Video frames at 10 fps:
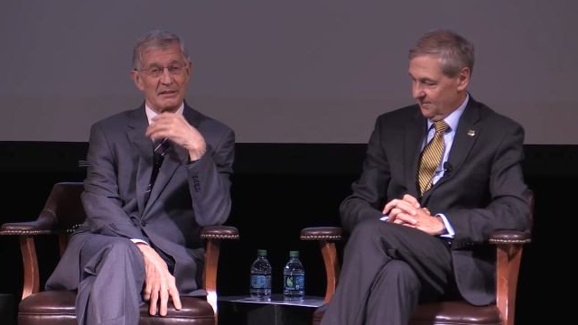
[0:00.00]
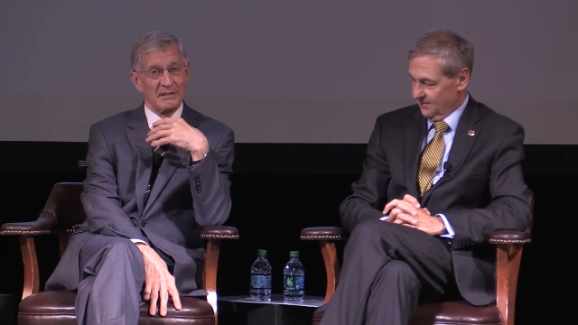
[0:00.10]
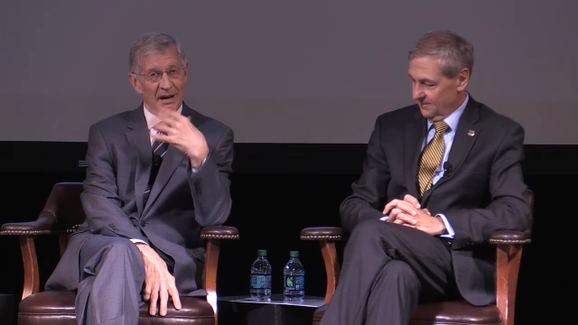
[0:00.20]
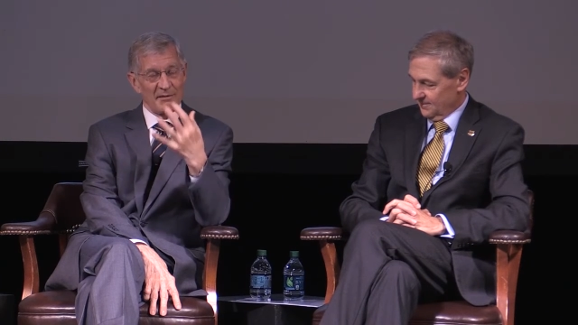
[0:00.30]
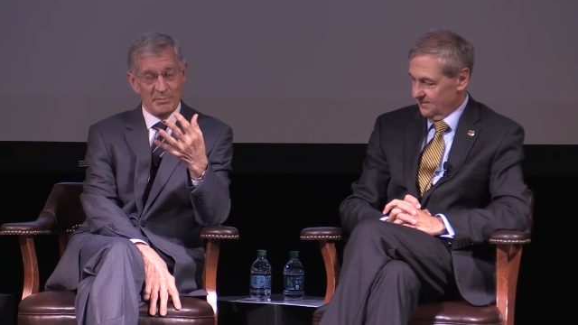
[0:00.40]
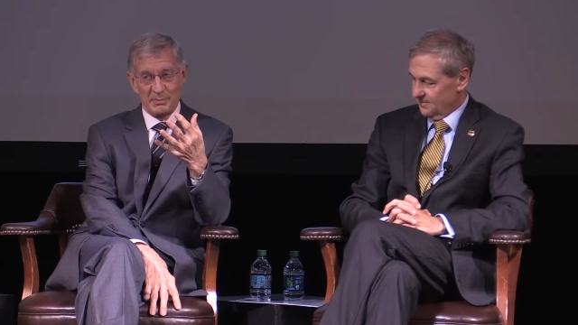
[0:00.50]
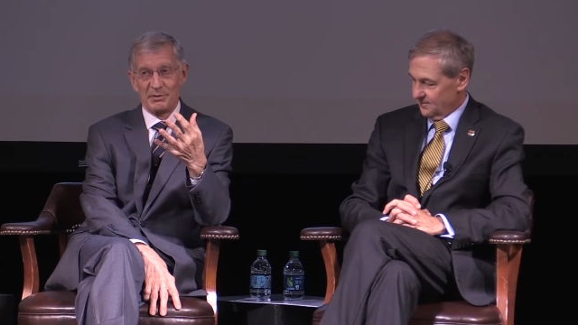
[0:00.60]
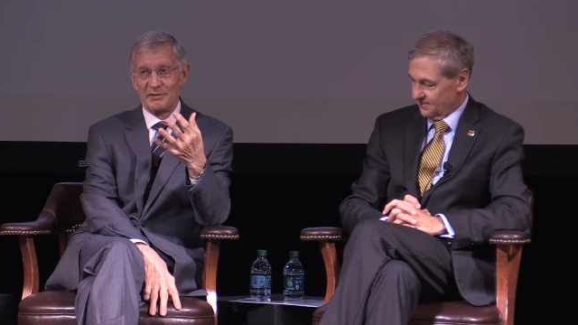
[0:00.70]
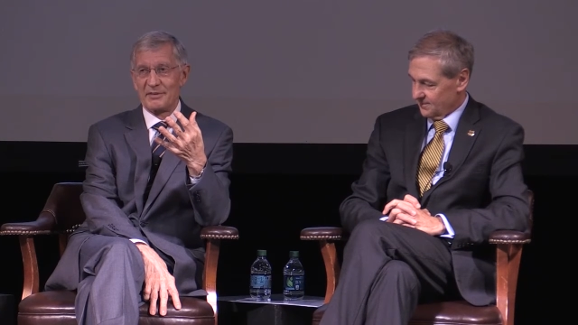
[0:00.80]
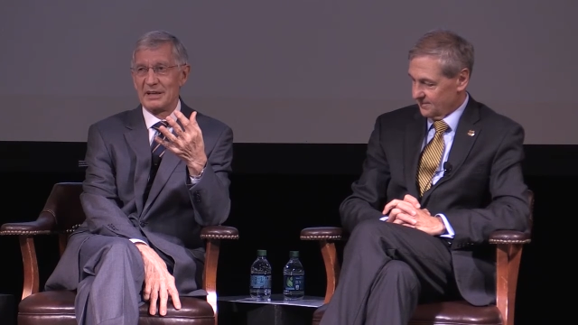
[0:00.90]
Speaker 1: A lot of
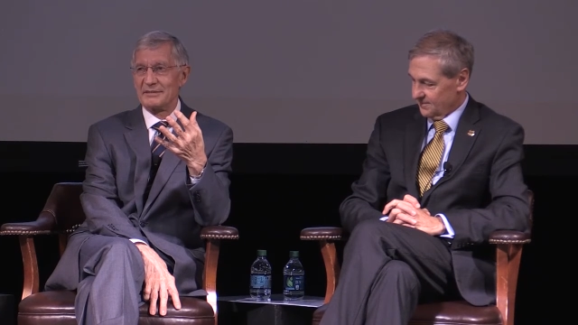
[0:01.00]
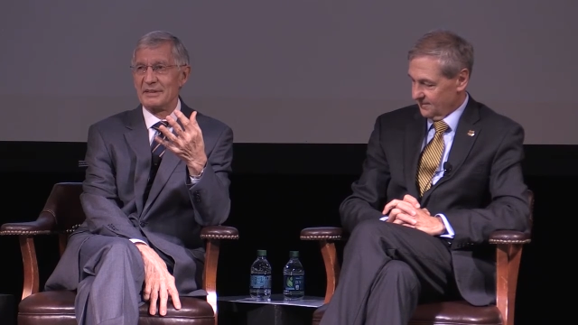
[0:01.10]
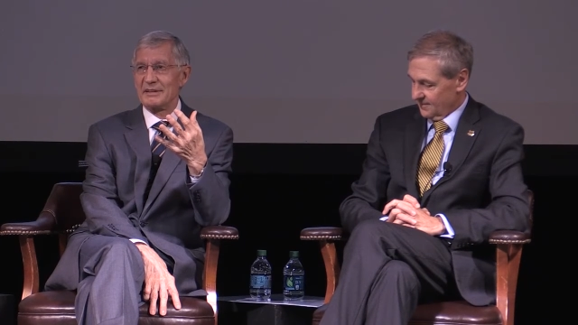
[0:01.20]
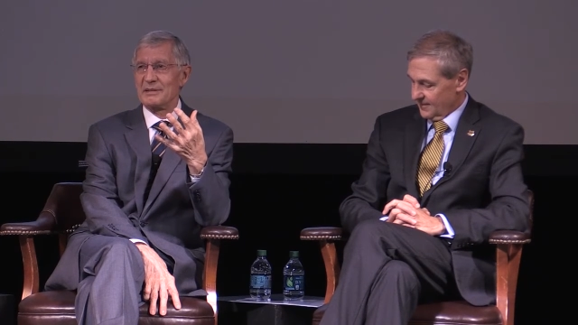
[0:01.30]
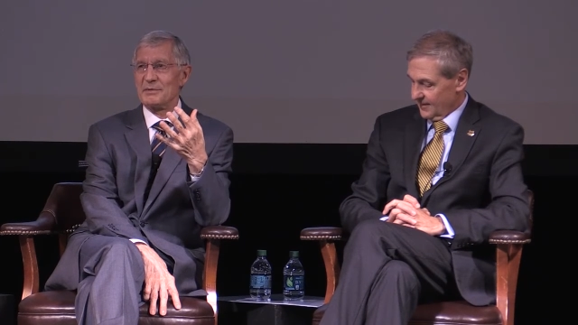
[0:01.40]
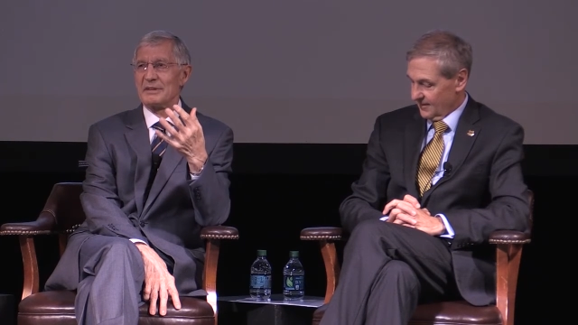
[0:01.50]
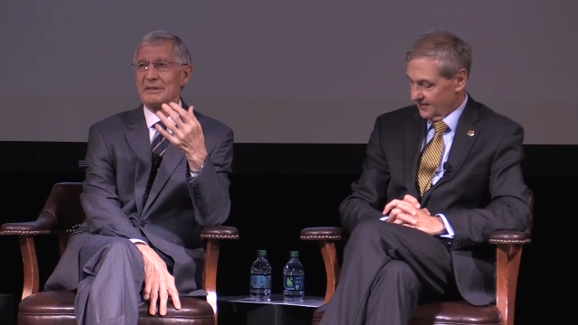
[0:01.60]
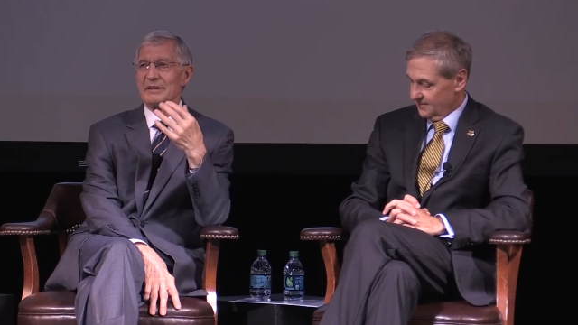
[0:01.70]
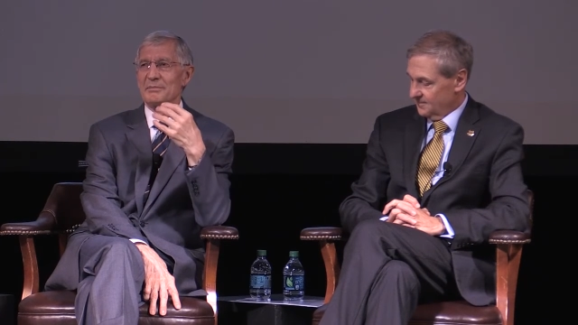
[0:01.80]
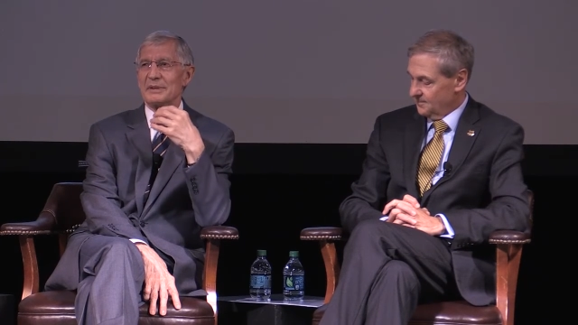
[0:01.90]
people are involved in the
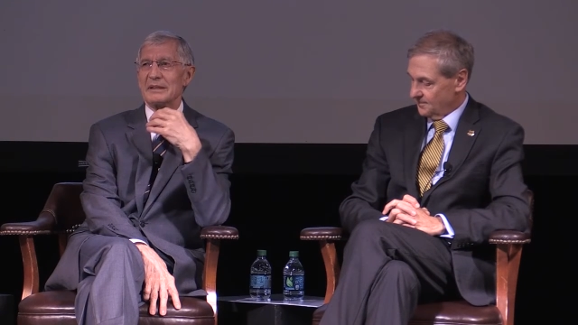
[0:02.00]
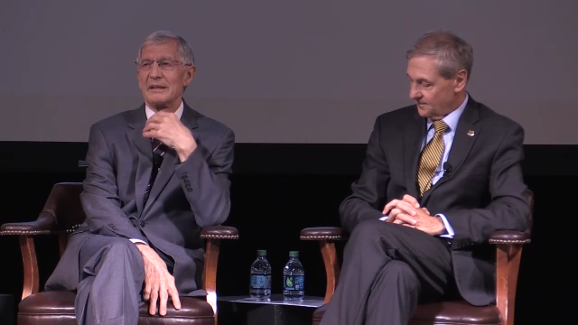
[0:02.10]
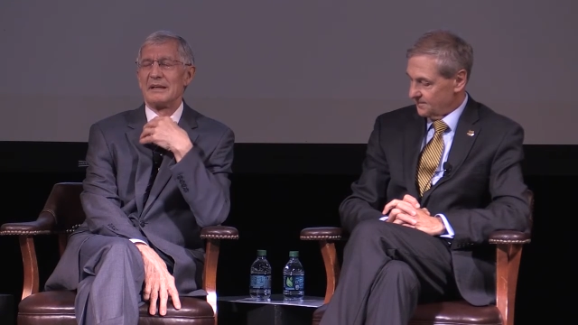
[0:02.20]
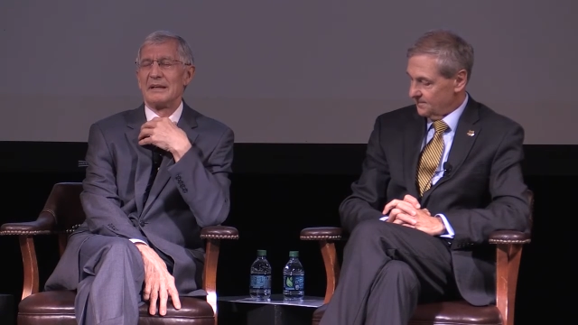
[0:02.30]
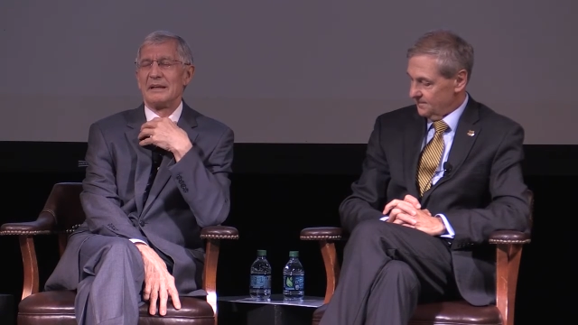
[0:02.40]
community, but